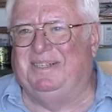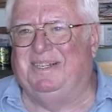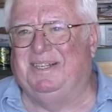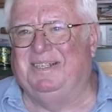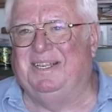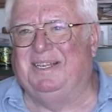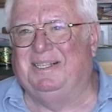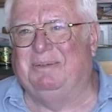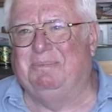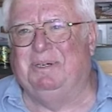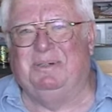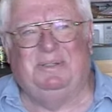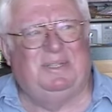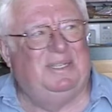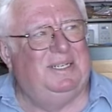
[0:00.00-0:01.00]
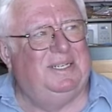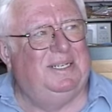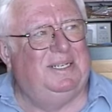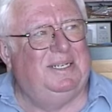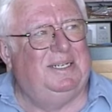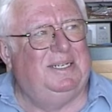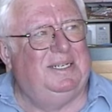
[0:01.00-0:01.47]
I wasn't going to take the boat.
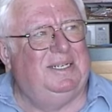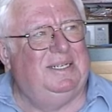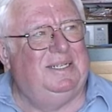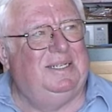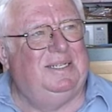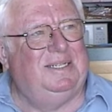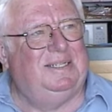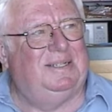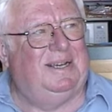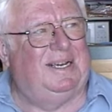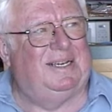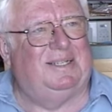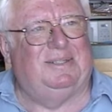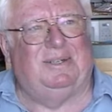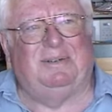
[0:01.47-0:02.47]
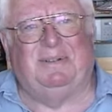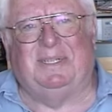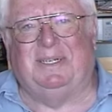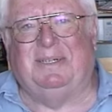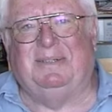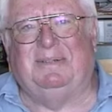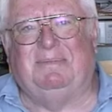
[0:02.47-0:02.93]
So I get
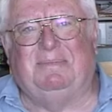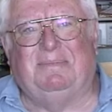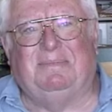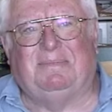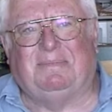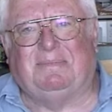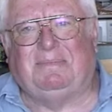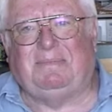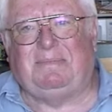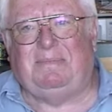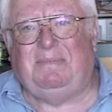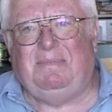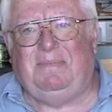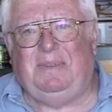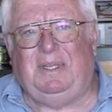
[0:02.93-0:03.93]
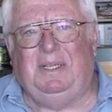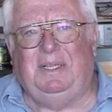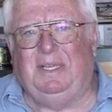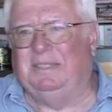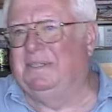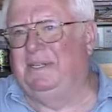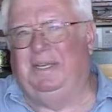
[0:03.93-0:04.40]
over there,
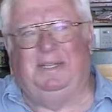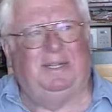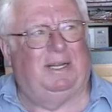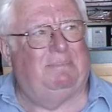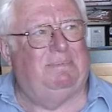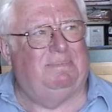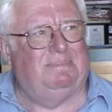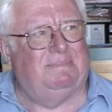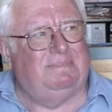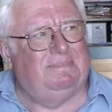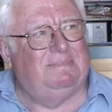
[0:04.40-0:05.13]
gets cleaned up,